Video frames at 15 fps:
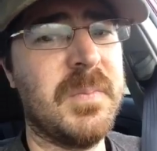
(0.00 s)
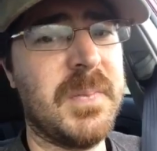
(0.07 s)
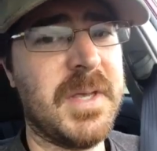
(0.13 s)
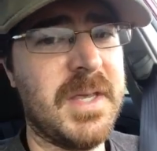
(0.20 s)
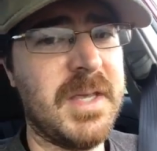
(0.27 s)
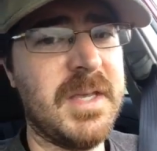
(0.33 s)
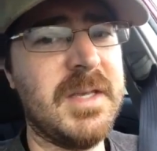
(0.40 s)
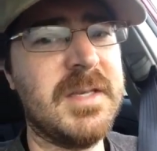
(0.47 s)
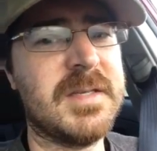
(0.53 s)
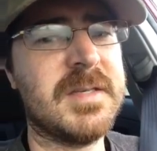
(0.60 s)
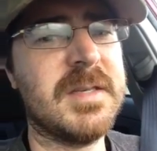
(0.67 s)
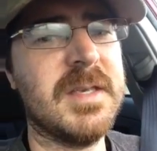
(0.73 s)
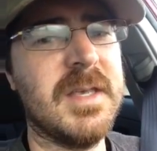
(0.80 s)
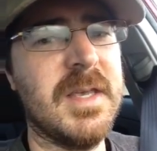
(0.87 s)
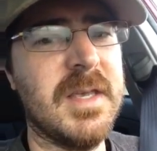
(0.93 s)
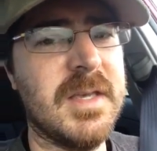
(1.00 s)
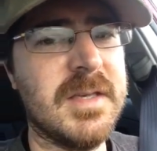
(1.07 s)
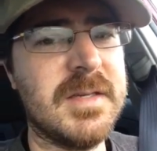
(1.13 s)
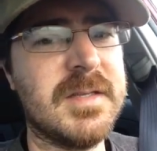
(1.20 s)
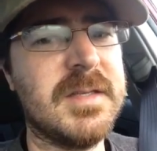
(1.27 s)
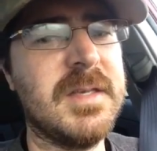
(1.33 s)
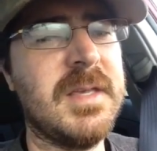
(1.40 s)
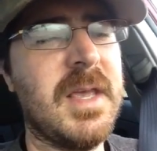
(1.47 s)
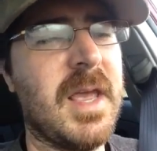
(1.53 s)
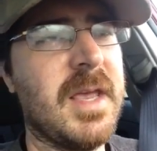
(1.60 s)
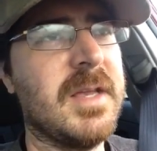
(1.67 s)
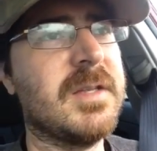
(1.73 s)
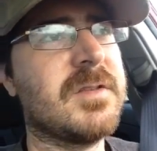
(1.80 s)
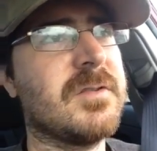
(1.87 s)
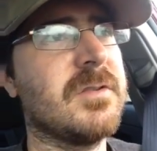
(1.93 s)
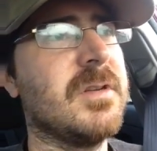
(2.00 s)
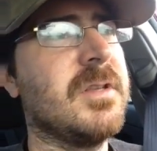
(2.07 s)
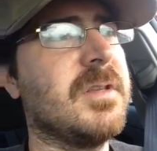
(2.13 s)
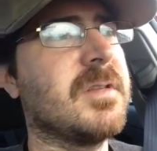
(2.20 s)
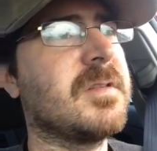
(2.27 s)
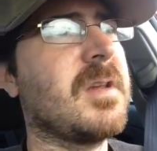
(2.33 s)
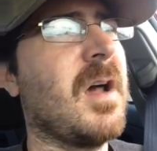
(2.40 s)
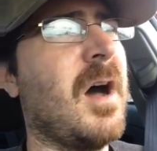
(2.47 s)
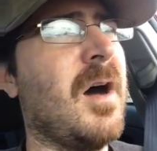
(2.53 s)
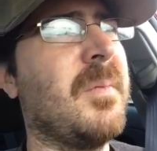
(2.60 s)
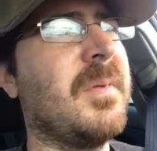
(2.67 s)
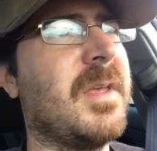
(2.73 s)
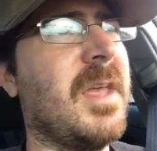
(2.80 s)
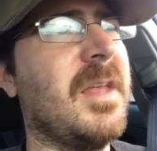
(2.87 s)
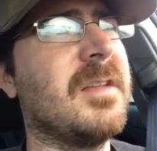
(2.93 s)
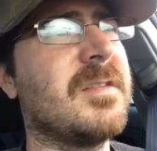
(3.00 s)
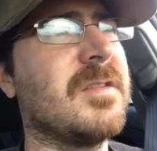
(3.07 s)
peace is the answer in this complicated